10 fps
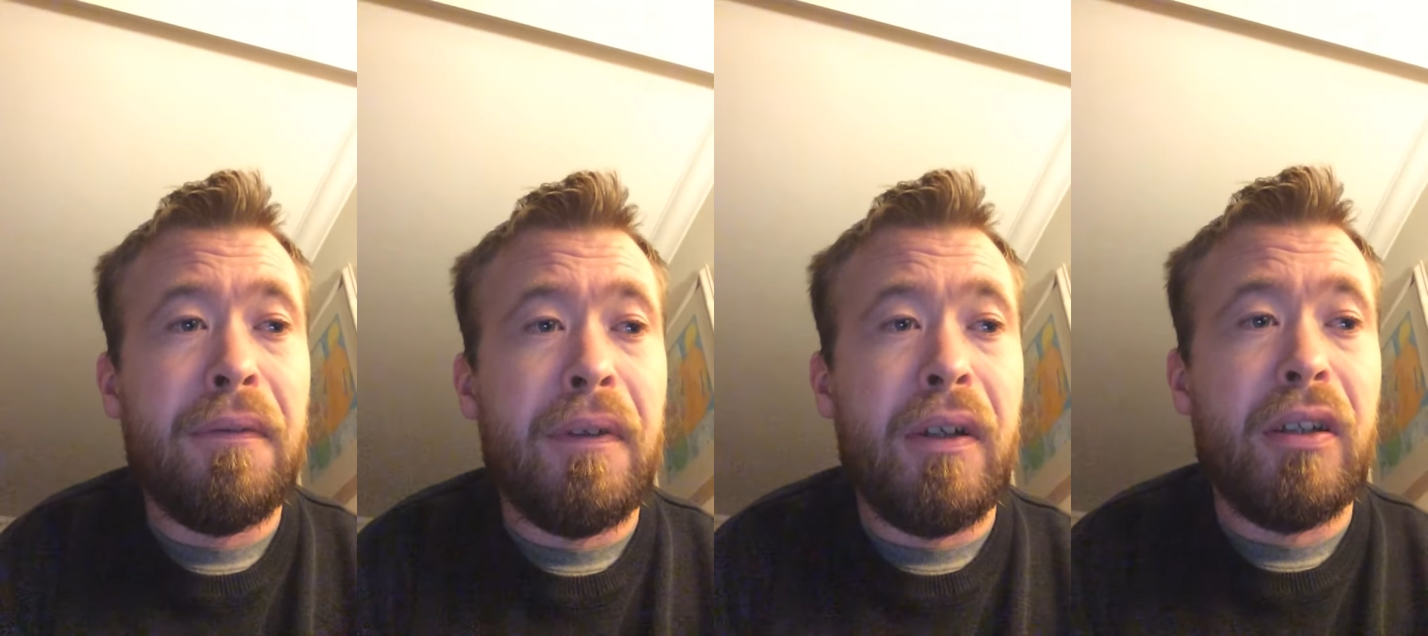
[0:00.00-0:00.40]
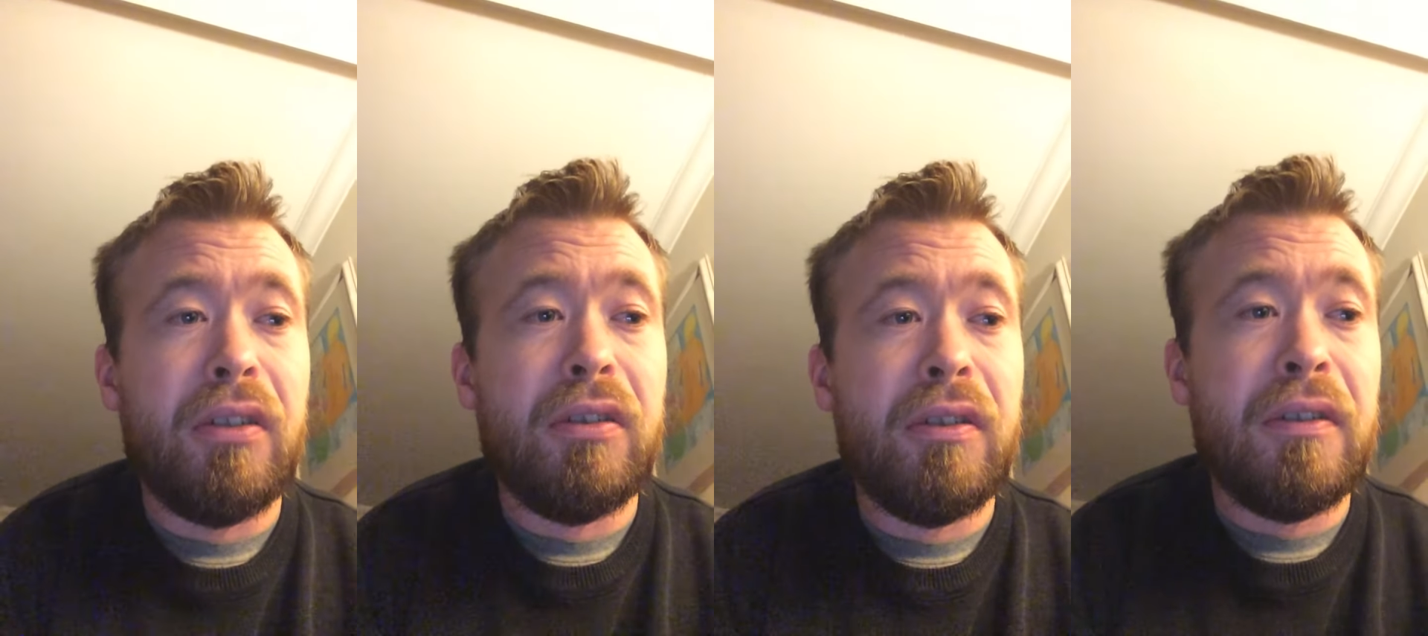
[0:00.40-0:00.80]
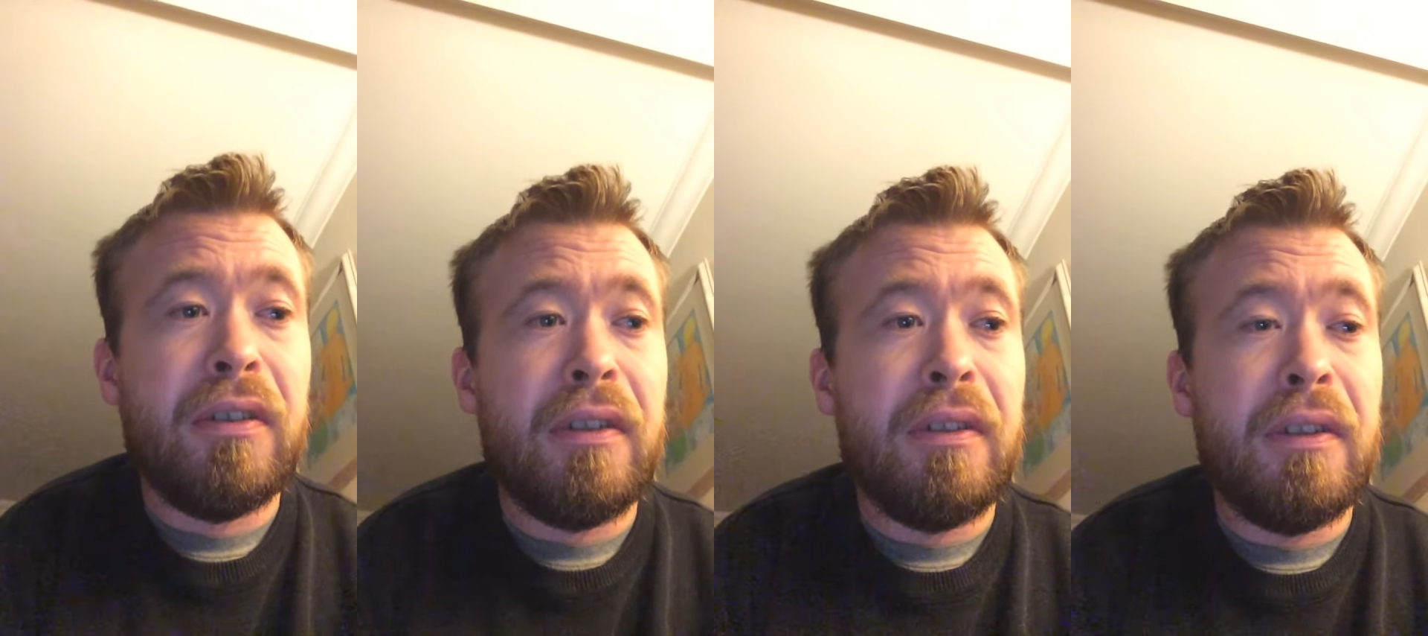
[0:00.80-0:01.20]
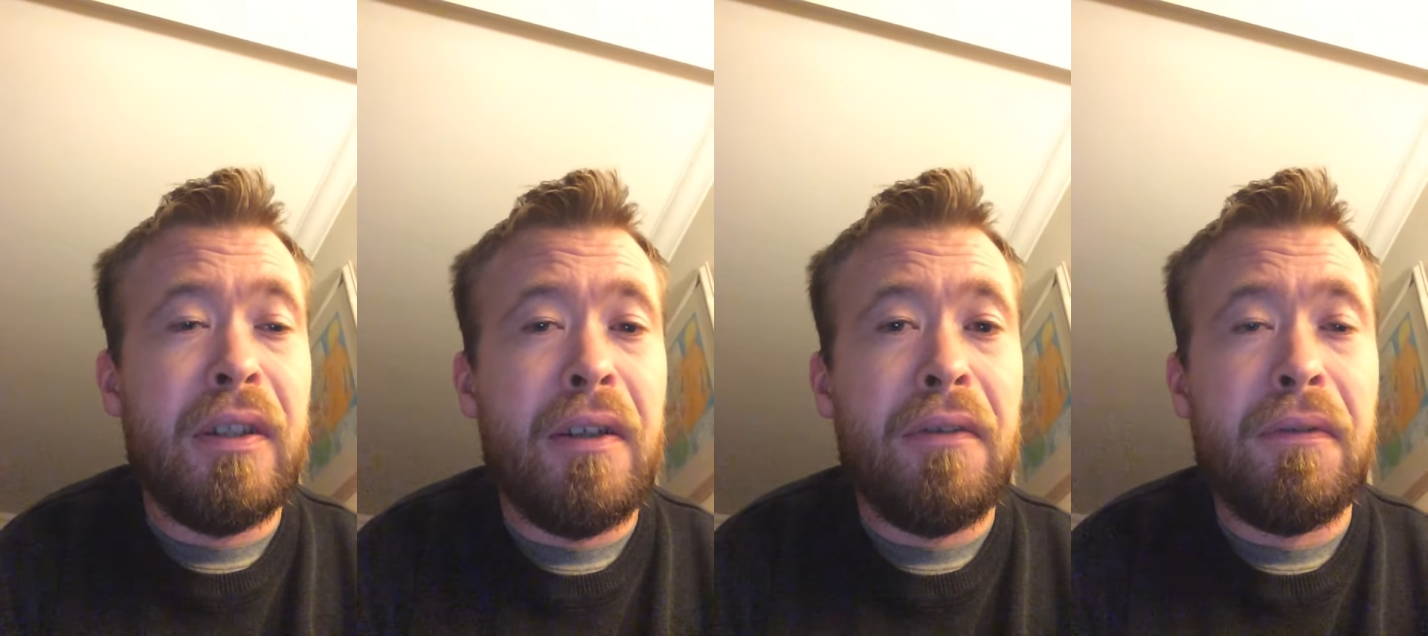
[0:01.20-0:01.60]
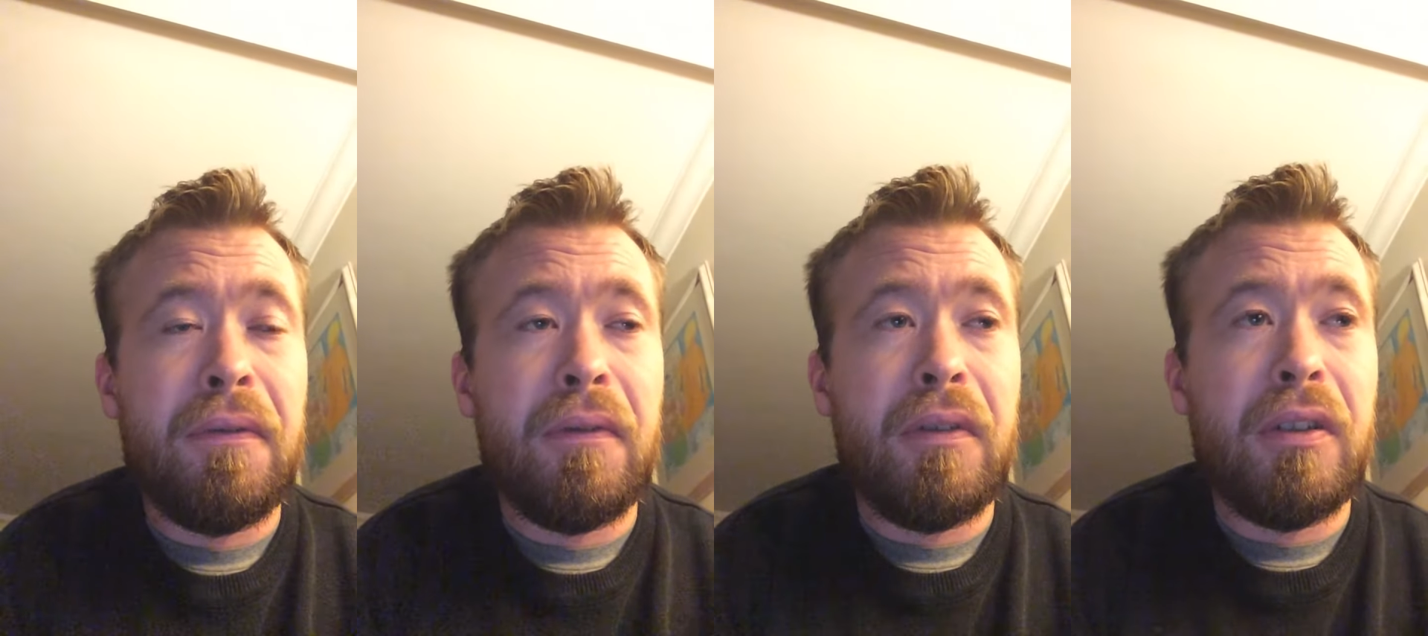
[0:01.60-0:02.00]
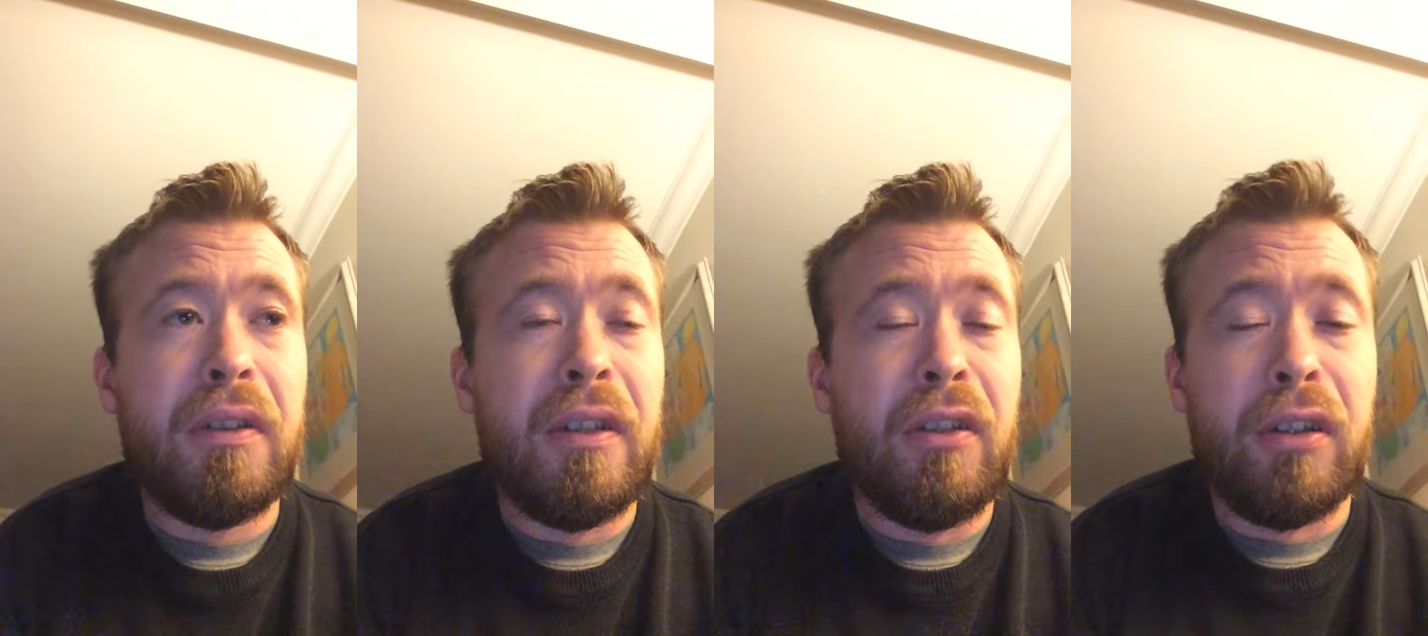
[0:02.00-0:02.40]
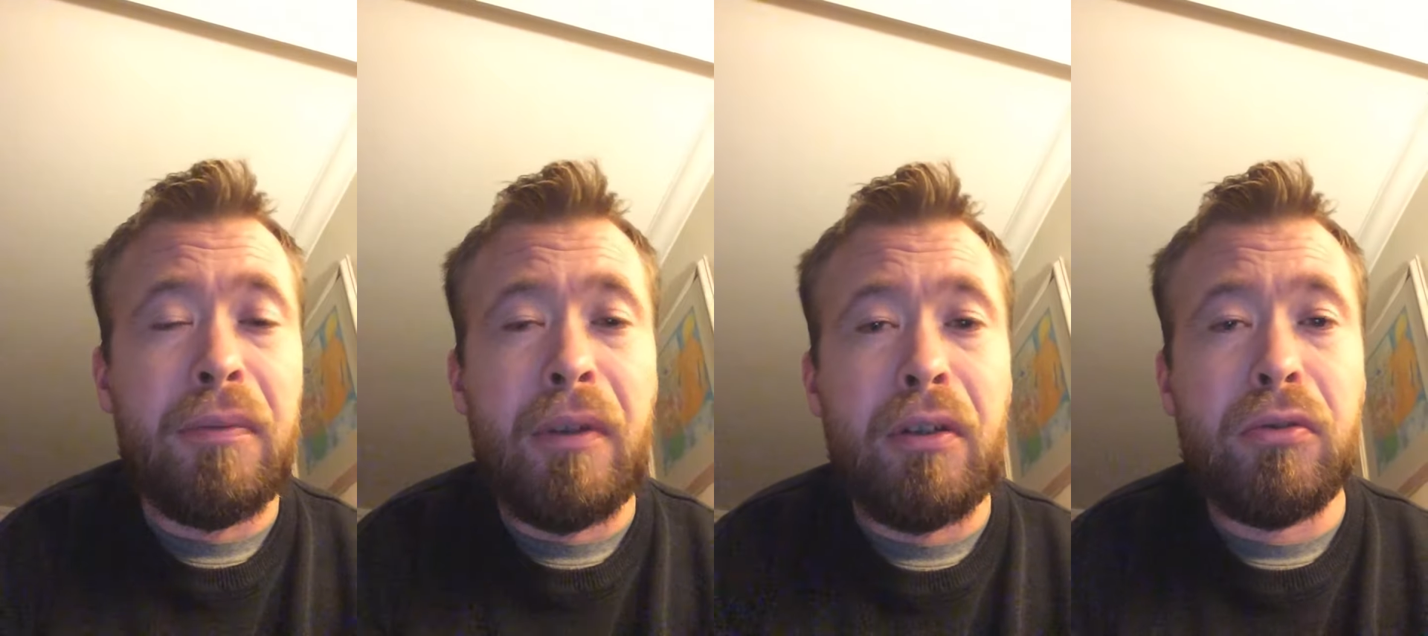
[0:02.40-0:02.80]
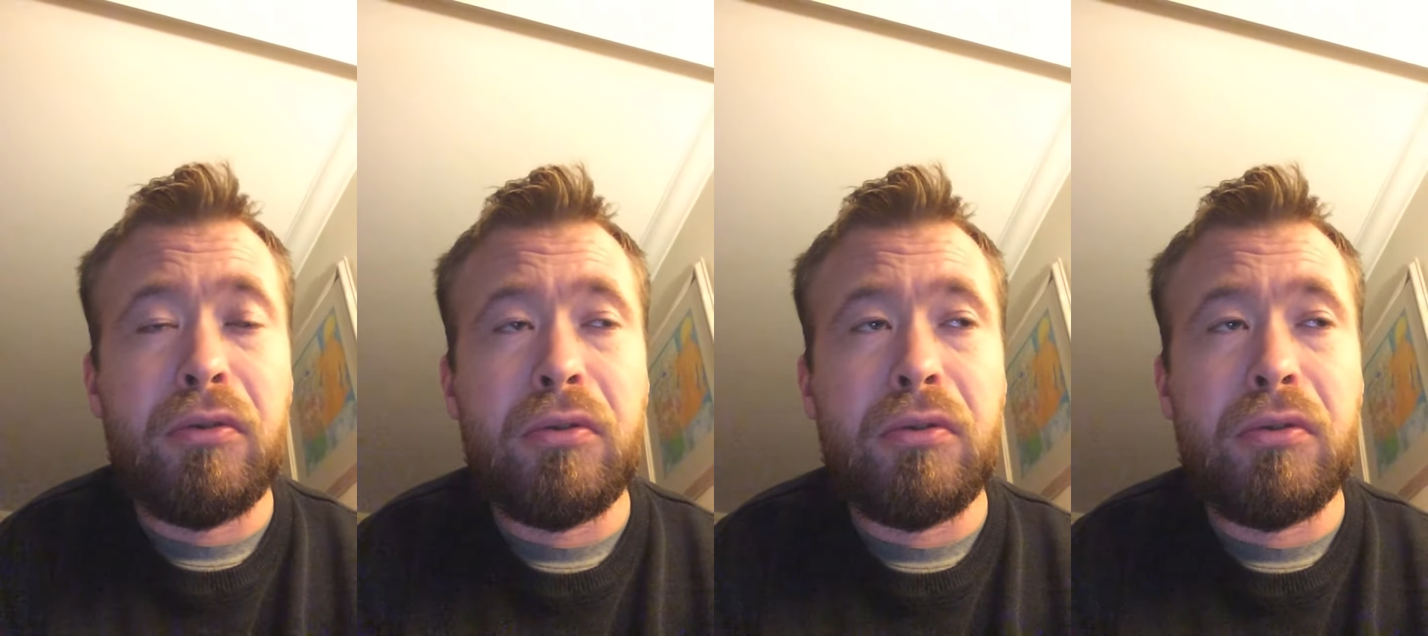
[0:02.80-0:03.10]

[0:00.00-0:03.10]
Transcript: that if you knock him out,